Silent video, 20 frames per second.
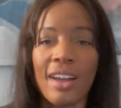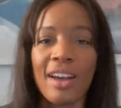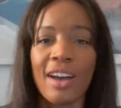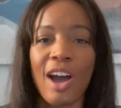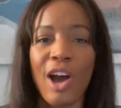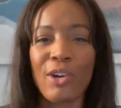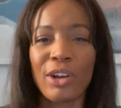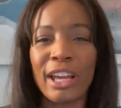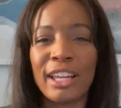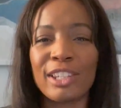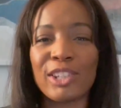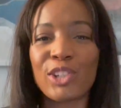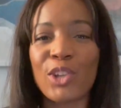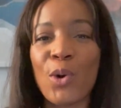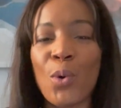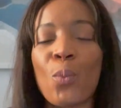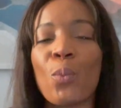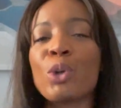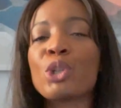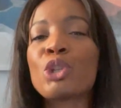Okay,
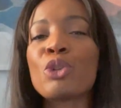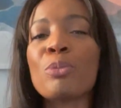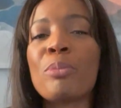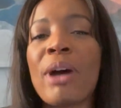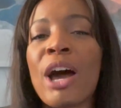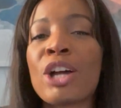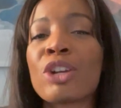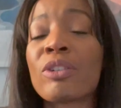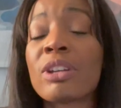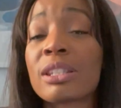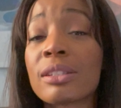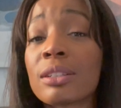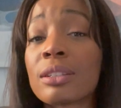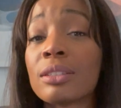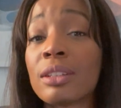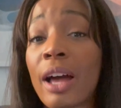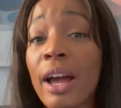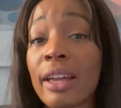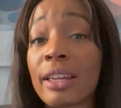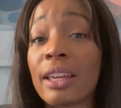so what do boundaries
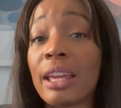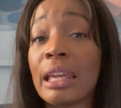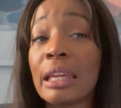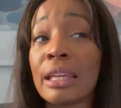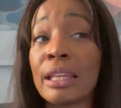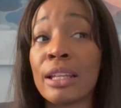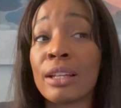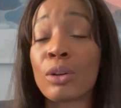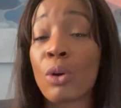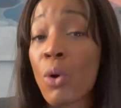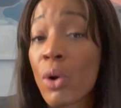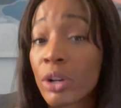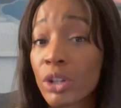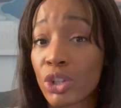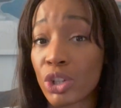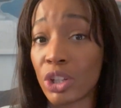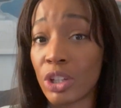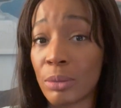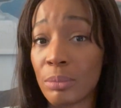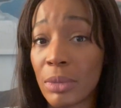look like in
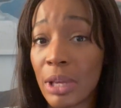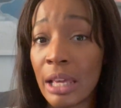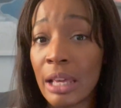courtship?